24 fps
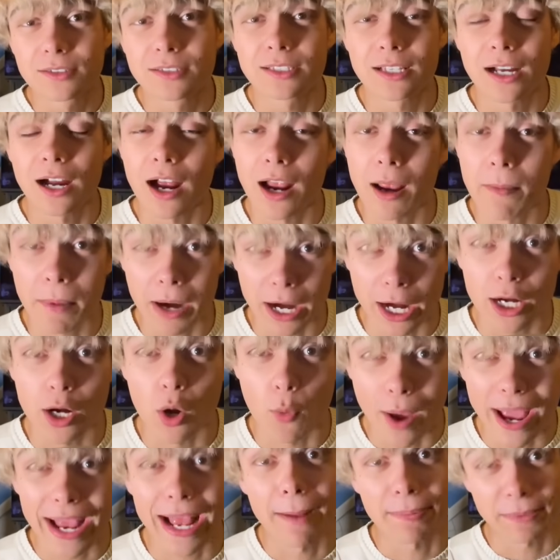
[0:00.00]
am I gonna
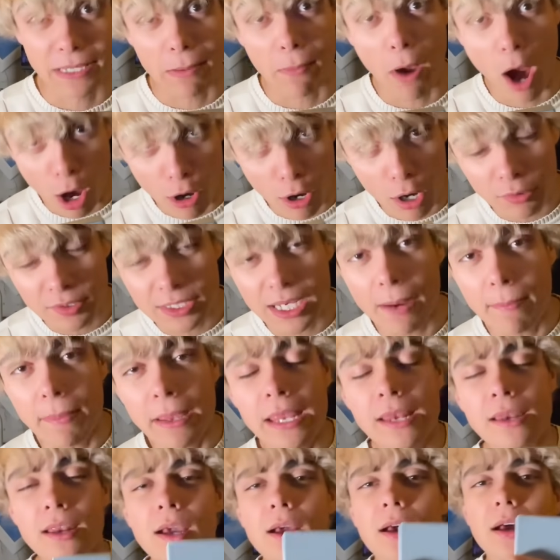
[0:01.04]
wake up tomorrow type
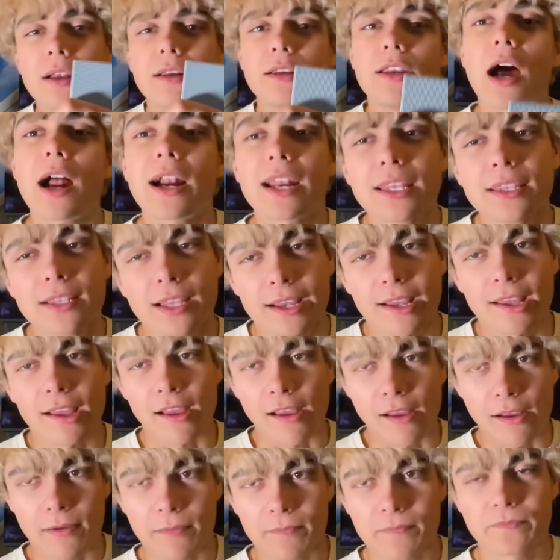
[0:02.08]
beat? Not in like
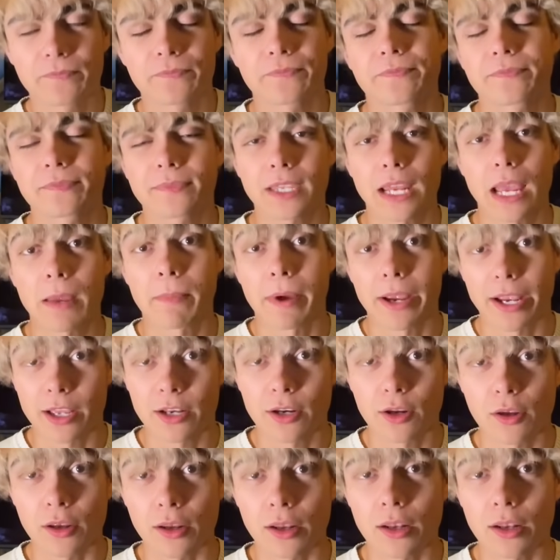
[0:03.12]
a, am I gonna